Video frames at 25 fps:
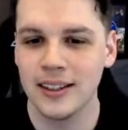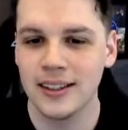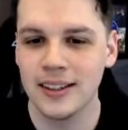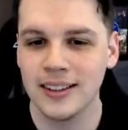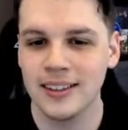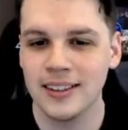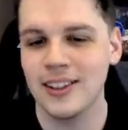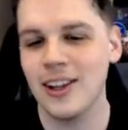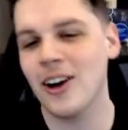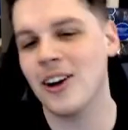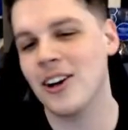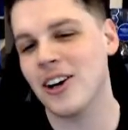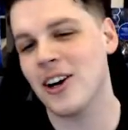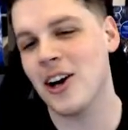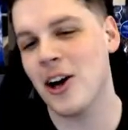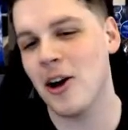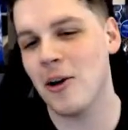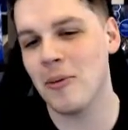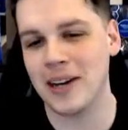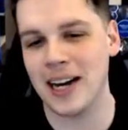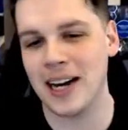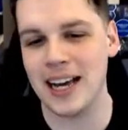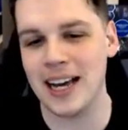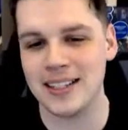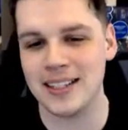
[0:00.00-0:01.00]
No,
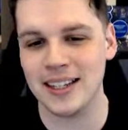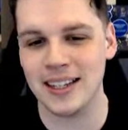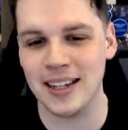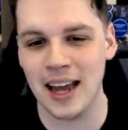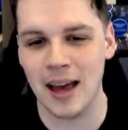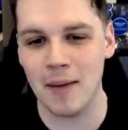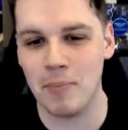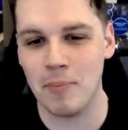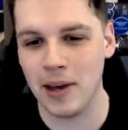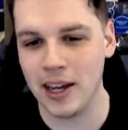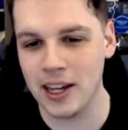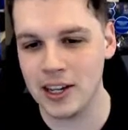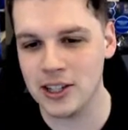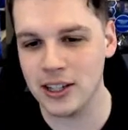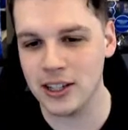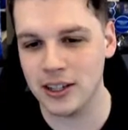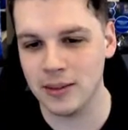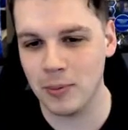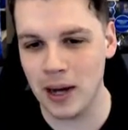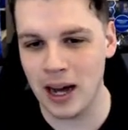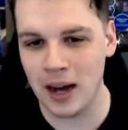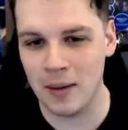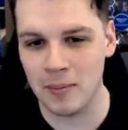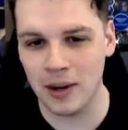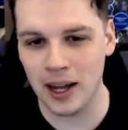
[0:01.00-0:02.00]
but as in a picture
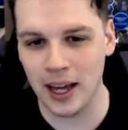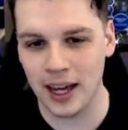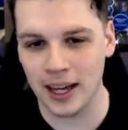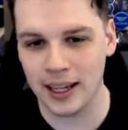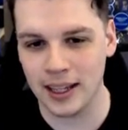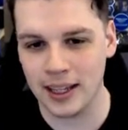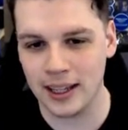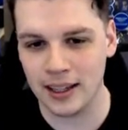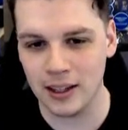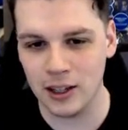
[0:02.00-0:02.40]
where I'm like,